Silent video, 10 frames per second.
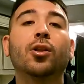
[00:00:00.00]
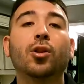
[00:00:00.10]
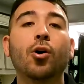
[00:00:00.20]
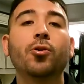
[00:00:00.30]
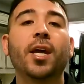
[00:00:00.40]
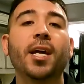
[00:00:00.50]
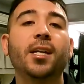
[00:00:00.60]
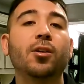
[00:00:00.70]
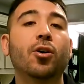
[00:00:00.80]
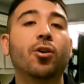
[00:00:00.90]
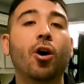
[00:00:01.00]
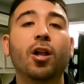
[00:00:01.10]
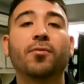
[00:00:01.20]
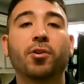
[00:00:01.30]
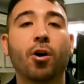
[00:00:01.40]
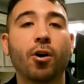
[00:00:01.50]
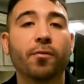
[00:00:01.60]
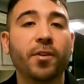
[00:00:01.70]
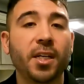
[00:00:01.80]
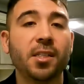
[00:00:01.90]
located on all of our
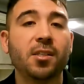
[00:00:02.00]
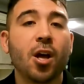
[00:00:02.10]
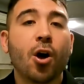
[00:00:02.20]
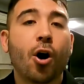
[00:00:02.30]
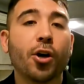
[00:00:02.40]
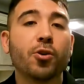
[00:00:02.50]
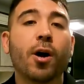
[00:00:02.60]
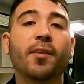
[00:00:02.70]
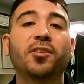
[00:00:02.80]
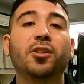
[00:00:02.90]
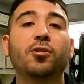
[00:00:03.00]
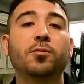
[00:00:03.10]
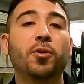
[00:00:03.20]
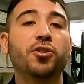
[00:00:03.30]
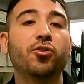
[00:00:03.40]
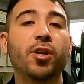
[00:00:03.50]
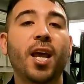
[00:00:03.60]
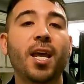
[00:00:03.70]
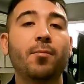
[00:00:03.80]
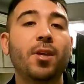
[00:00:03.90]
RVs. All you'll have to do is put your
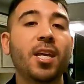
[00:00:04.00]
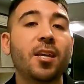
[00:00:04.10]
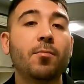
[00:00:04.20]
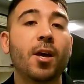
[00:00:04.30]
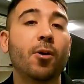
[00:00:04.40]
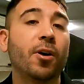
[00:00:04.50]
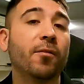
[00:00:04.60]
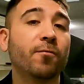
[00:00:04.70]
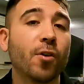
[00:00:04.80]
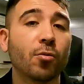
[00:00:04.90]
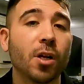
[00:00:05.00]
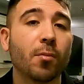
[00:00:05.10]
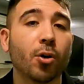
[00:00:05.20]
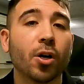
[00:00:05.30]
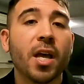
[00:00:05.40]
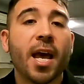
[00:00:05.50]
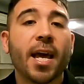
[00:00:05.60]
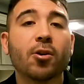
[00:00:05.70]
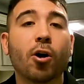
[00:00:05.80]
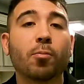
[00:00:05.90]
name, email, and phone number,
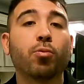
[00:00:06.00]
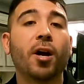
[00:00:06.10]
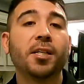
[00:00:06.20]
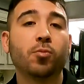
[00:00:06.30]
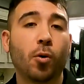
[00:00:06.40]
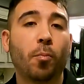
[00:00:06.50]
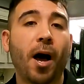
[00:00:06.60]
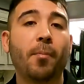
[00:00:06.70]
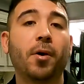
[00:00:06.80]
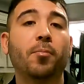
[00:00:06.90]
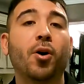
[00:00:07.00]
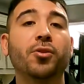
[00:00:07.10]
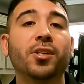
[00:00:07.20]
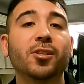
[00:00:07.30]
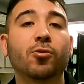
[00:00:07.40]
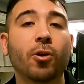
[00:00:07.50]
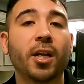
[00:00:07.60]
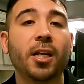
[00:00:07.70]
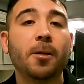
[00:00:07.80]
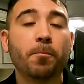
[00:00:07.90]
and our price will pop up on the
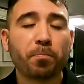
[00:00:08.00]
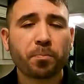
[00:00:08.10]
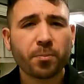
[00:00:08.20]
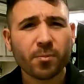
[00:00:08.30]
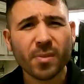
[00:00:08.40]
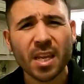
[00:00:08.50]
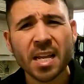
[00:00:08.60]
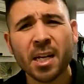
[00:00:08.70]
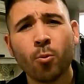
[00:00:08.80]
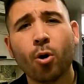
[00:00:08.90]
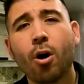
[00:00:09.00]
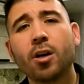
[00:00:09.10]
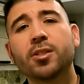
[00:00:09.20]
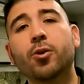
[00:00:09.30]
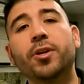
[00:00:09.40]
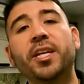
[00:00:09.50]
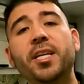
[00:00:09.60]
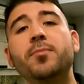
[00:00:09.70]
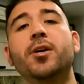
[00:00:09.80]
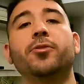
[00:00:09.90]
screen. And then we'll also
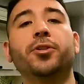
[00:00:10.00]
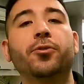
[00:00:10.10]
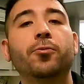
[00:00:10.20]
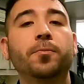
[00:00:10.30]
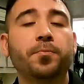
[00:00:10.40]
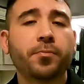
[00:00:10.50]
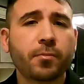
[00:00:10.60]
email you